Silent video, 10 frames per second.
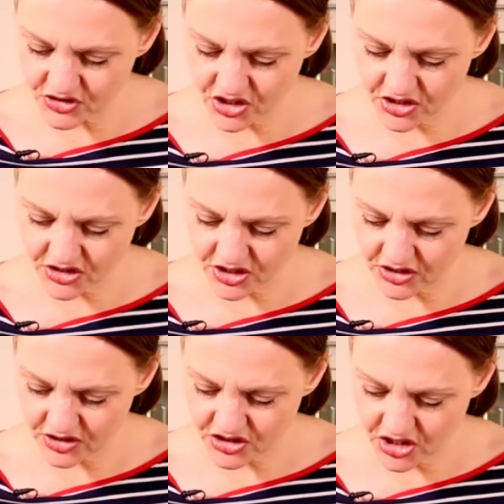just
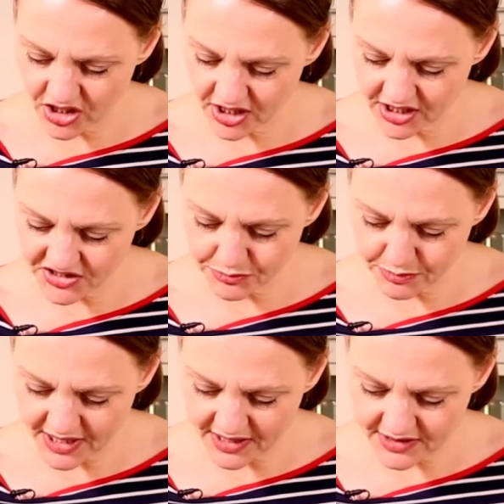the tiniest
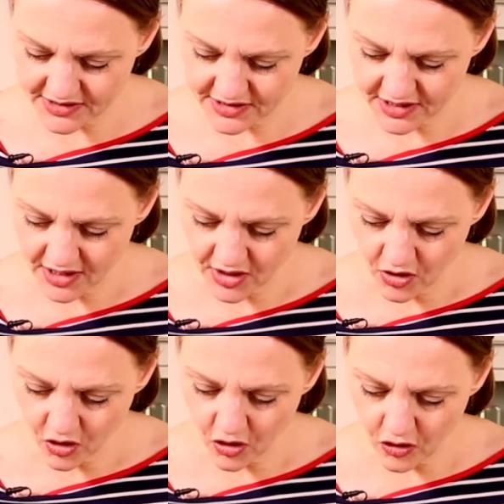bit
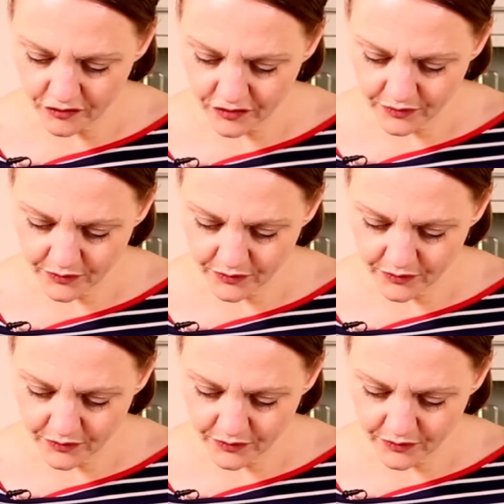of